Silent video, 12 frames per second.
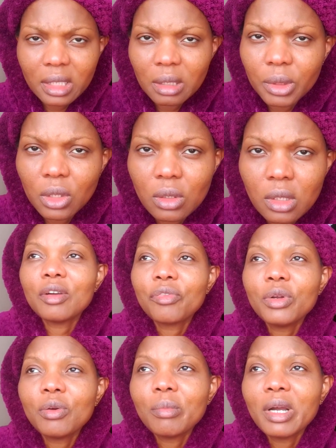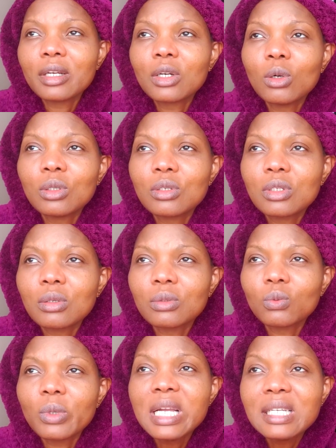day because a friend of mine called us
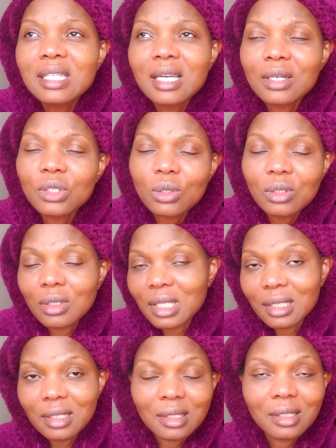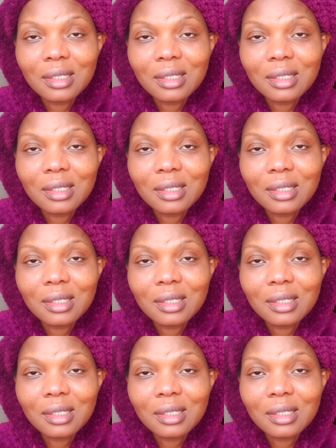on Wednesday and told us that